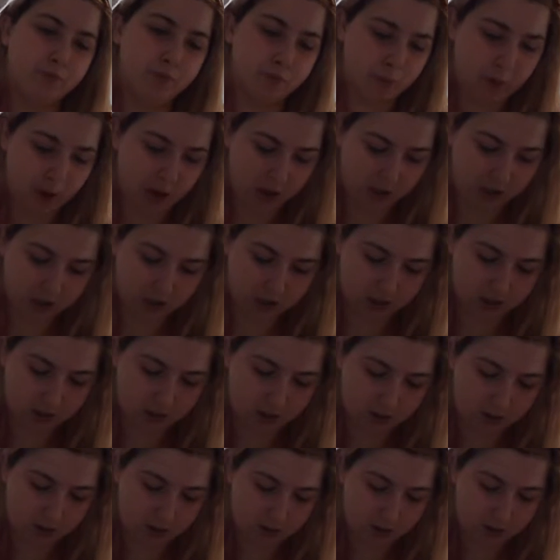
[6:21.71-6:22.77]
But
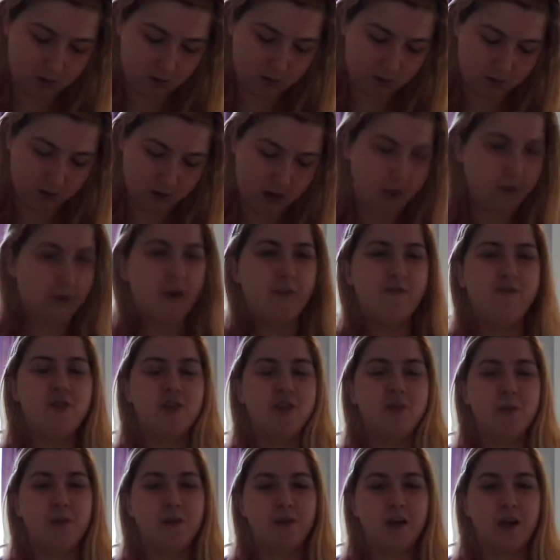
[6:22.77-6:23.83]
I would love to
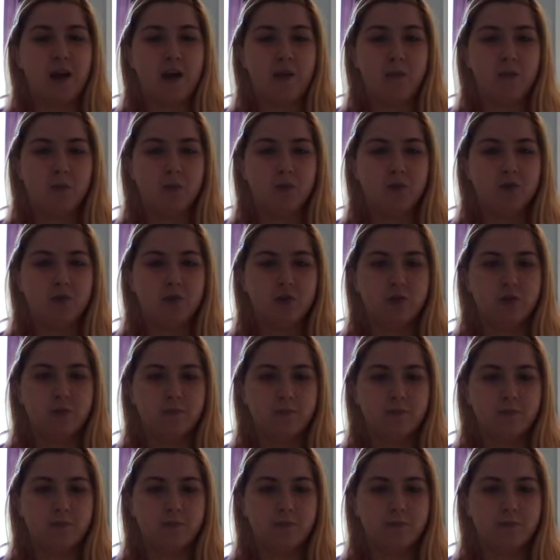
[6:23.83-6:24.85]
speak to animals.